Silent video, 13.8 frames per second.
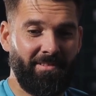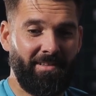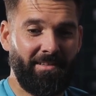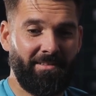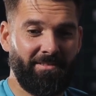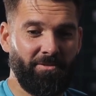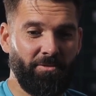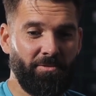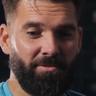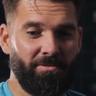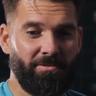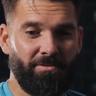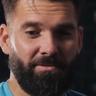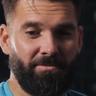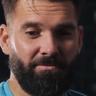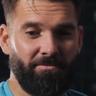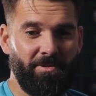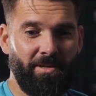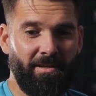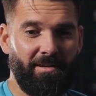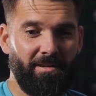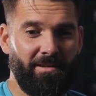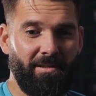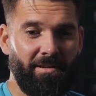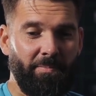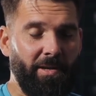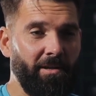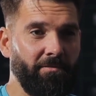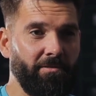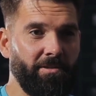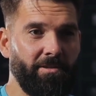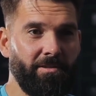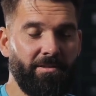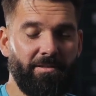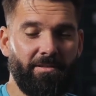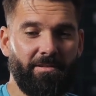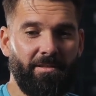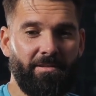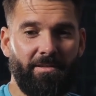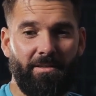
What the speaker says: Like to win the play of the season